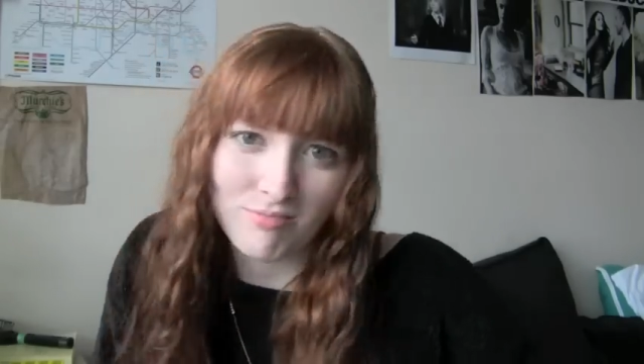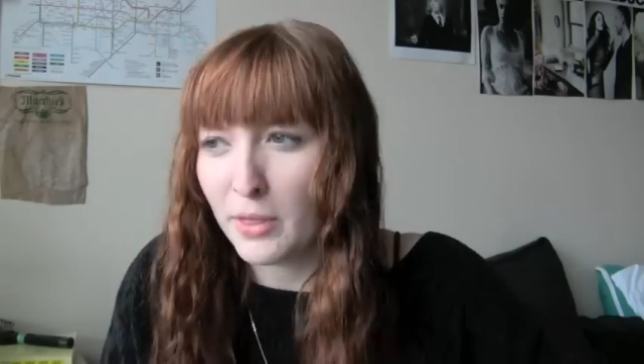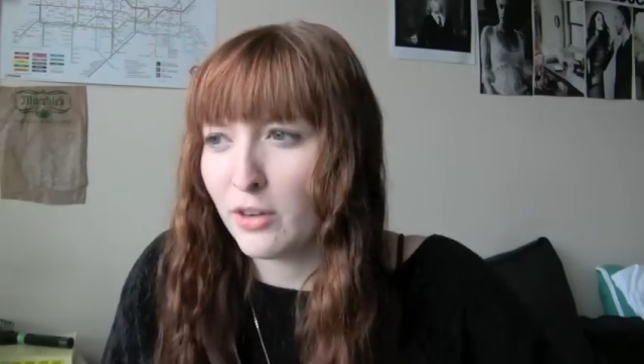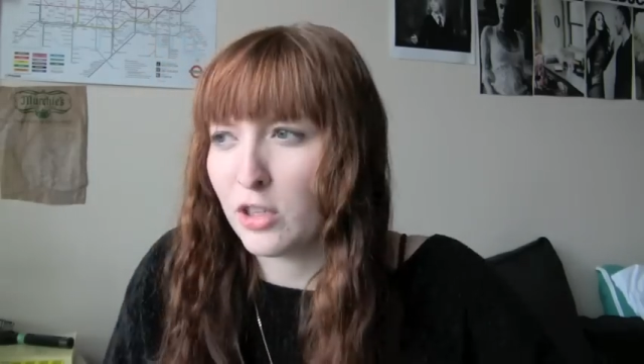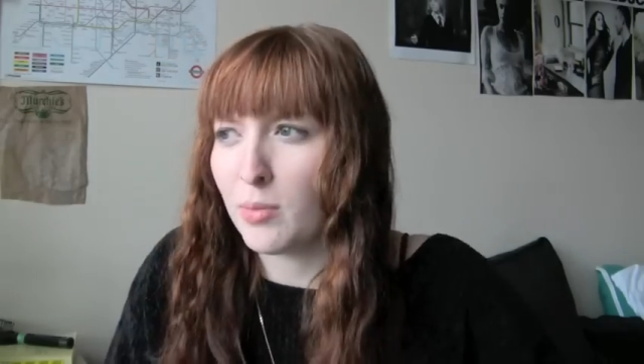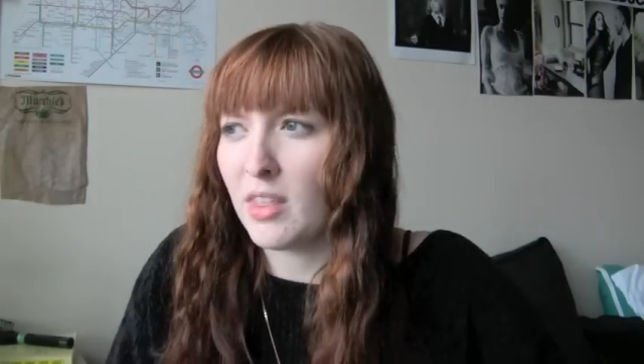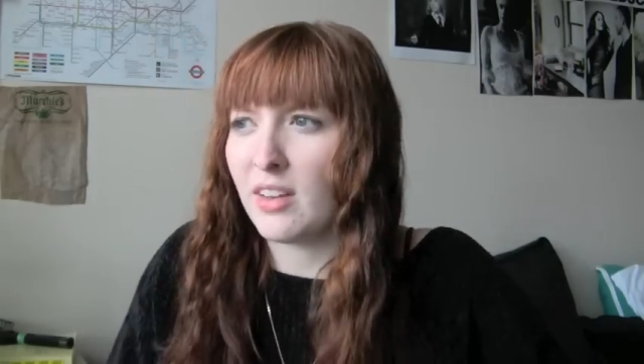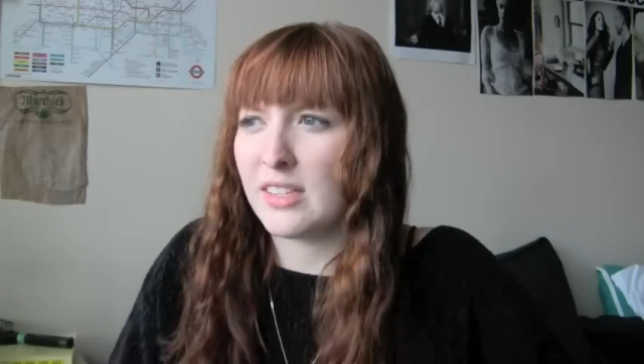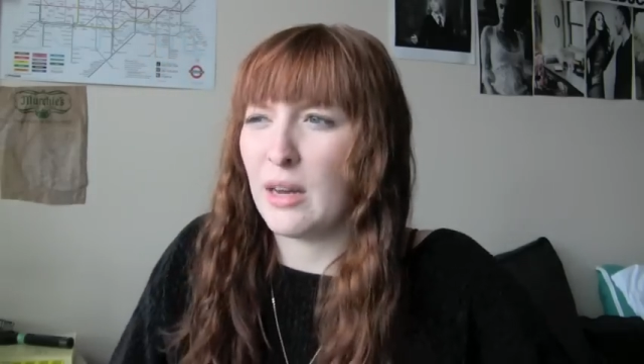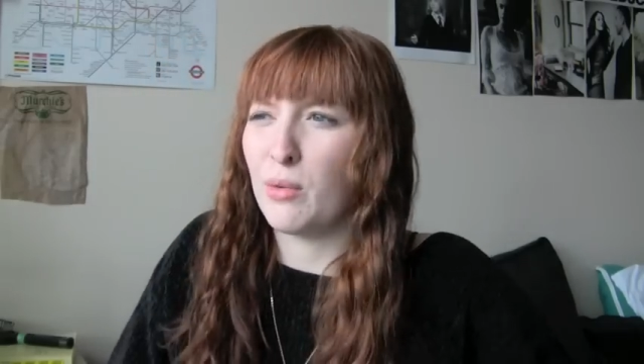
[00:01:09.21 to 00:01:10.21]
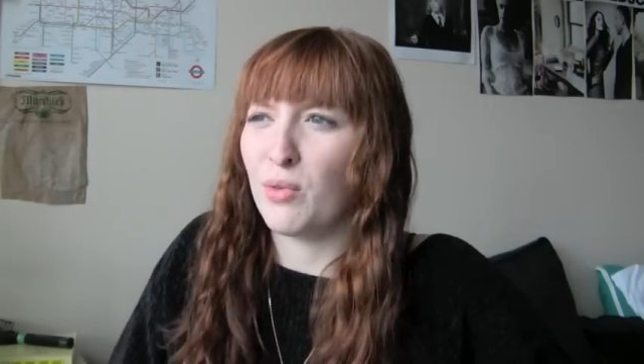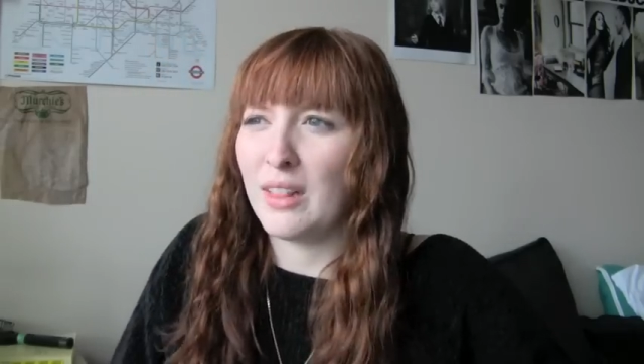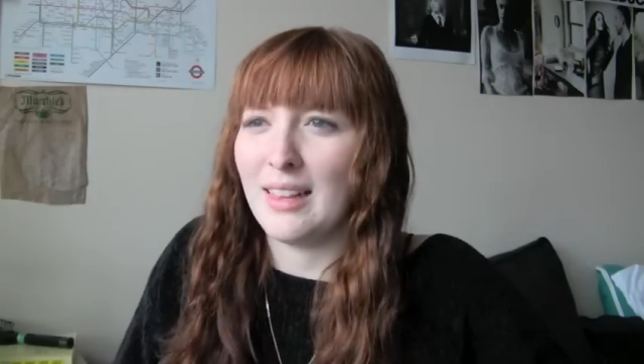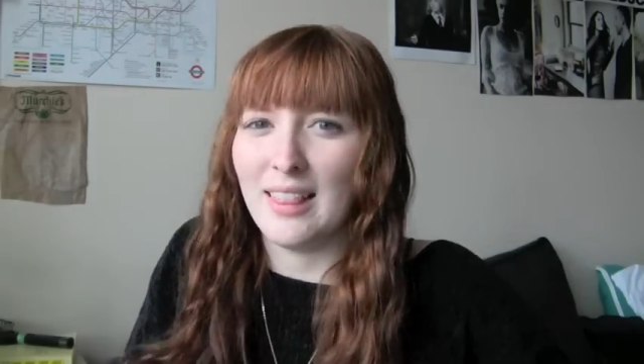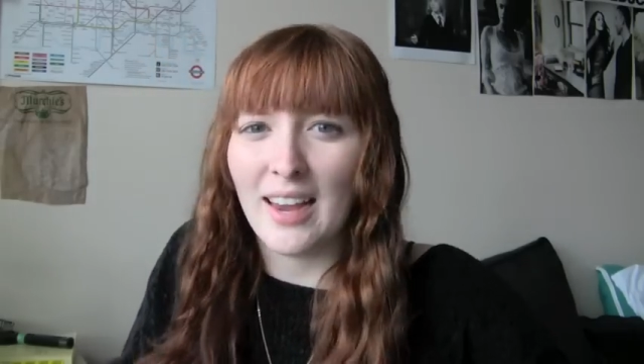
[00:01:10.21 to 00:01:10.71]
But there are so many things that I would
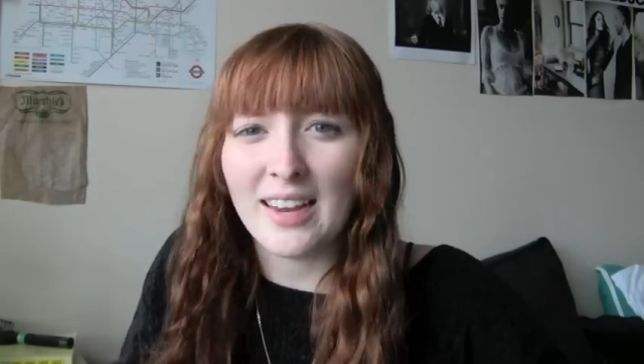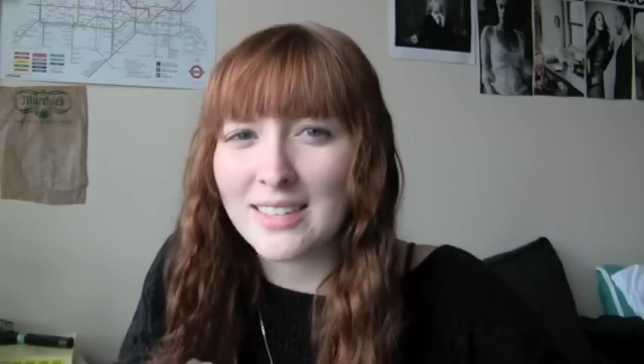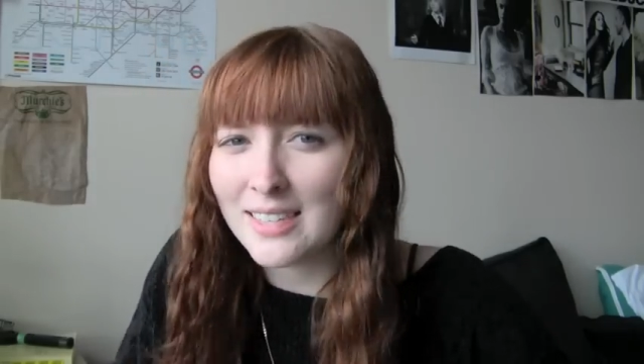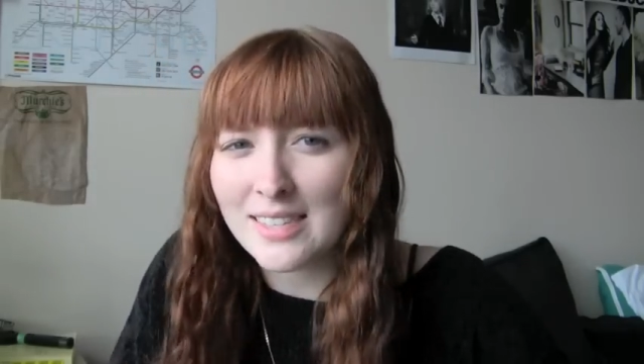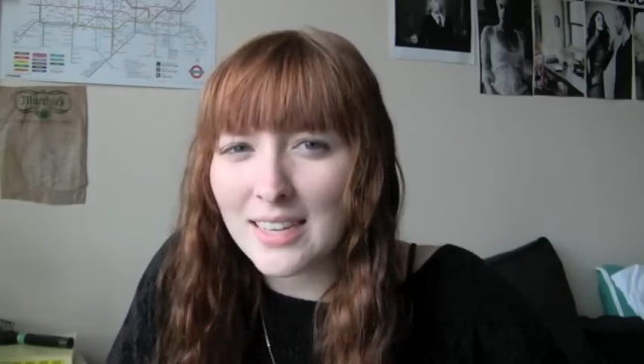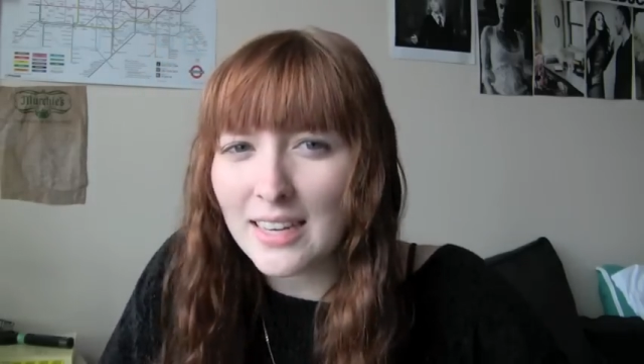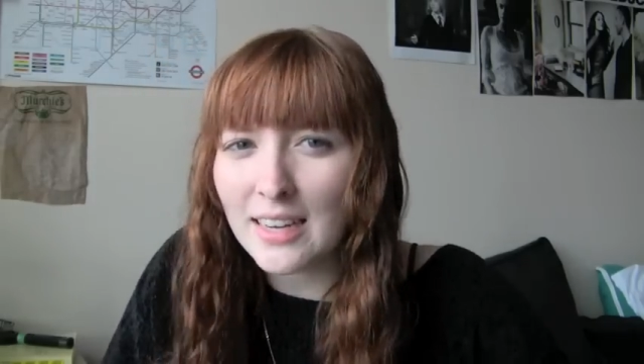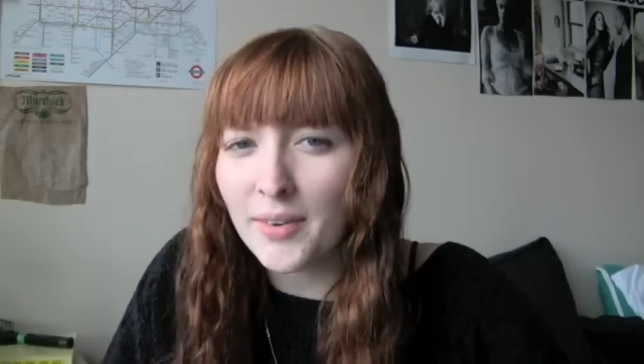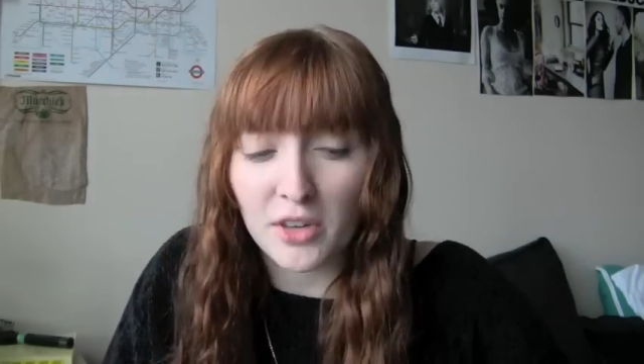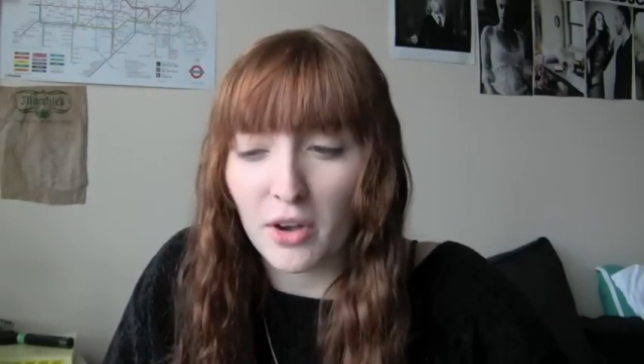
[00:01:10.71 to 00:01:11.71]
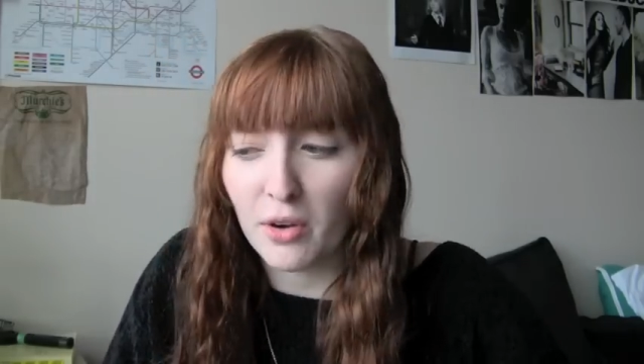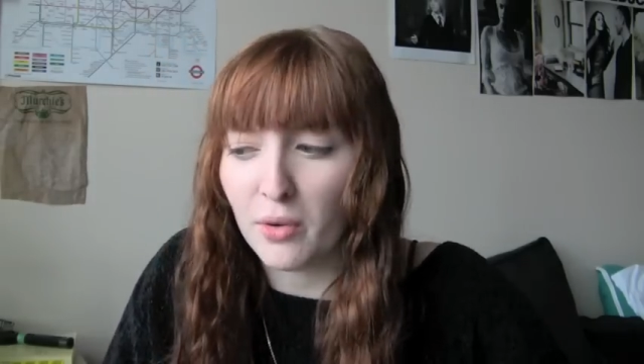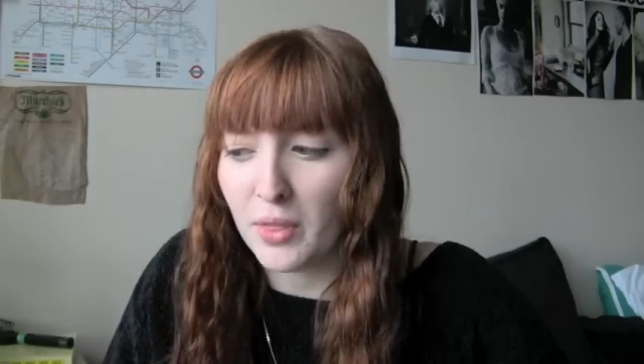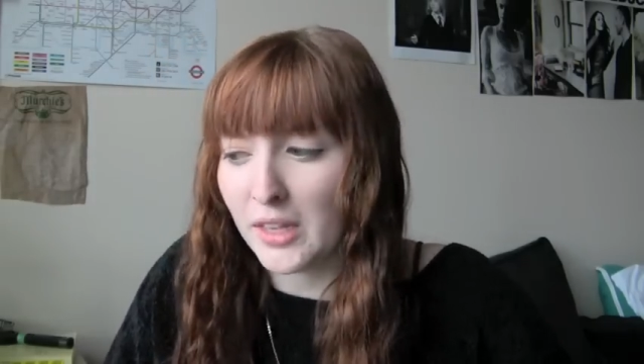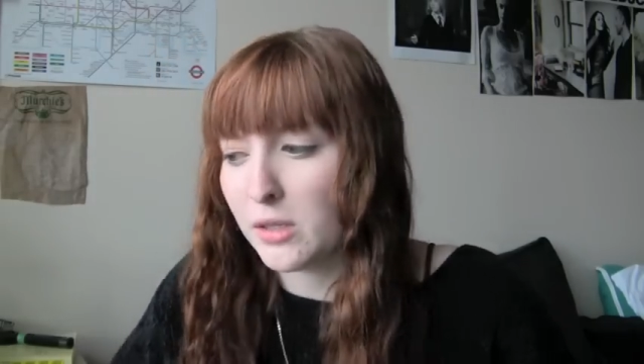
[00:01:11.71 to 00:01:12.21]
really like to see,
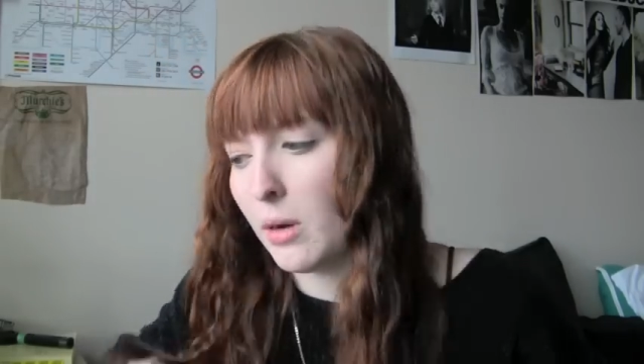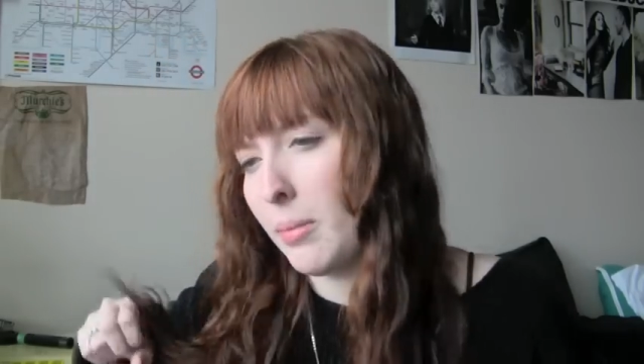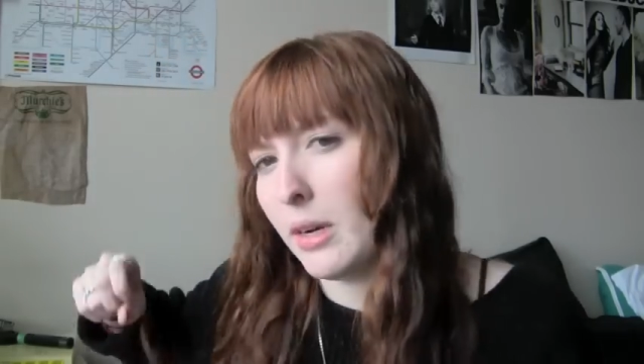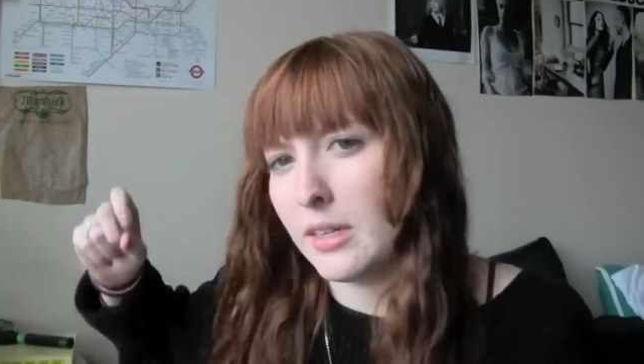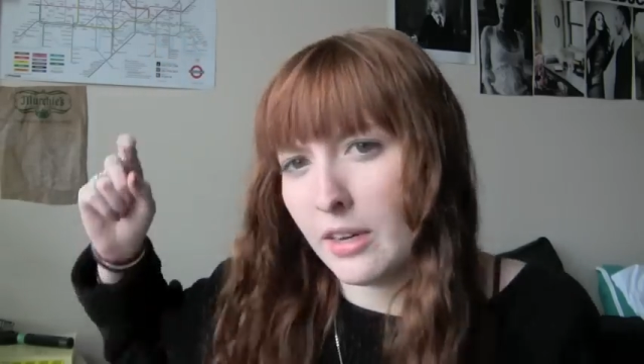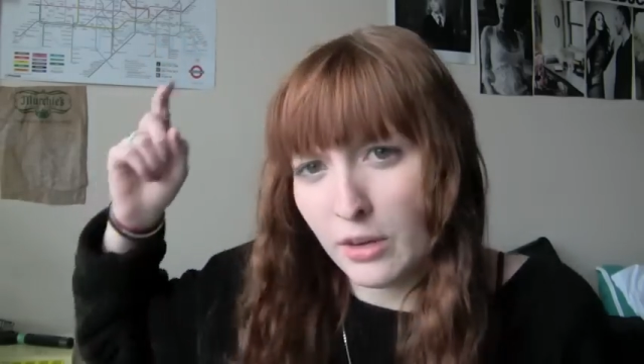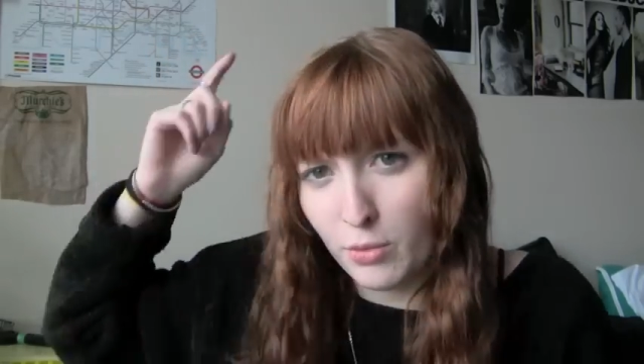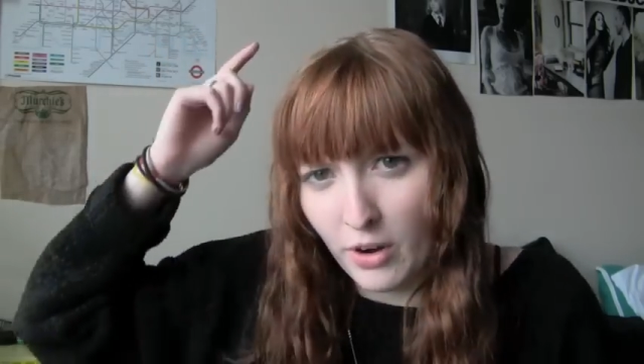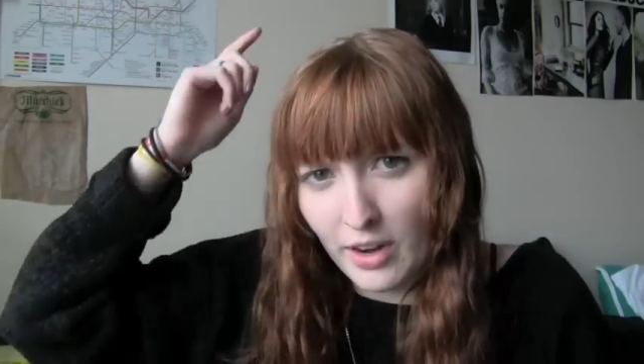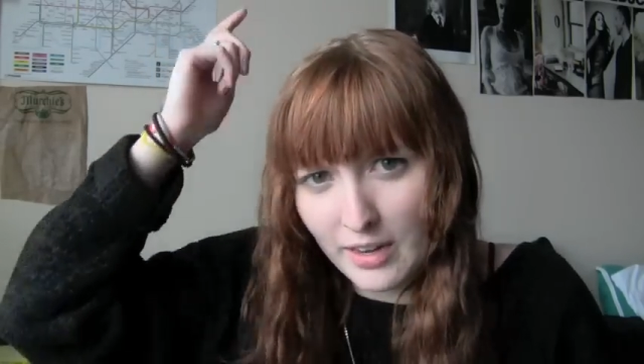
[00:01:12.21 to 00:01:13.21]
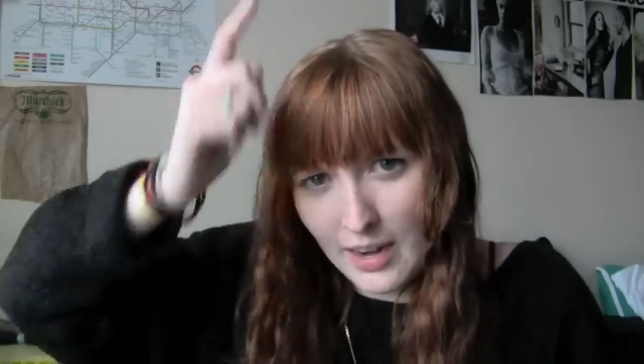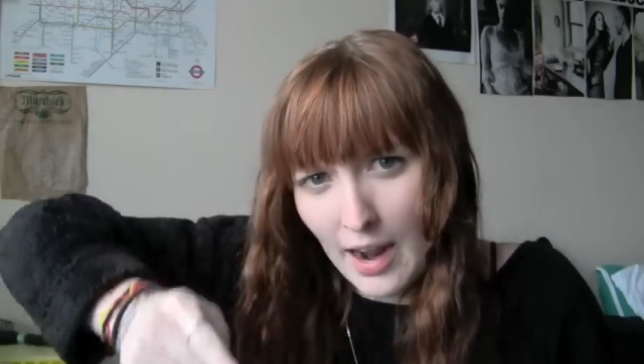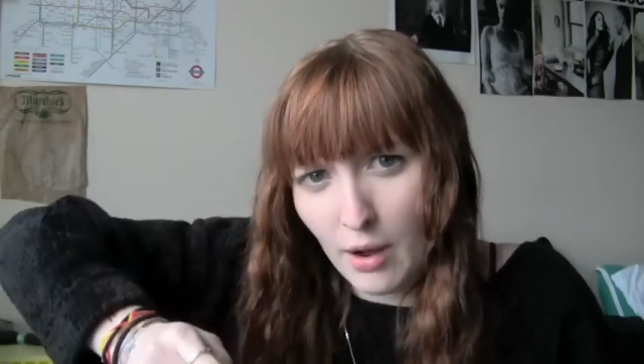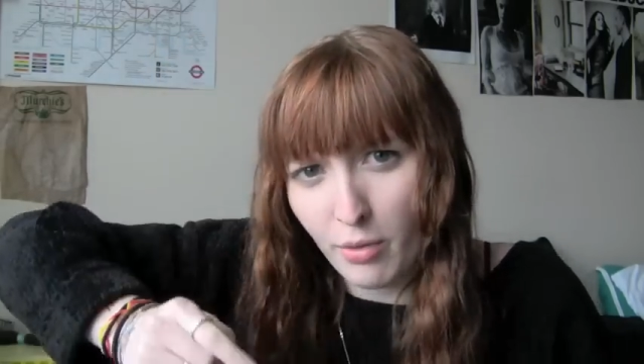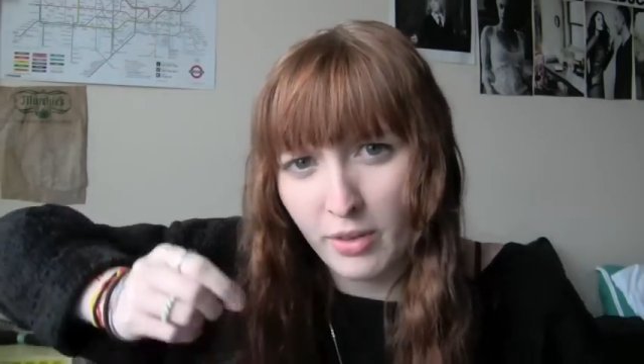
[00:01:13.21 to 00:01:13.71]
so that's what I'm gonna tell you right now.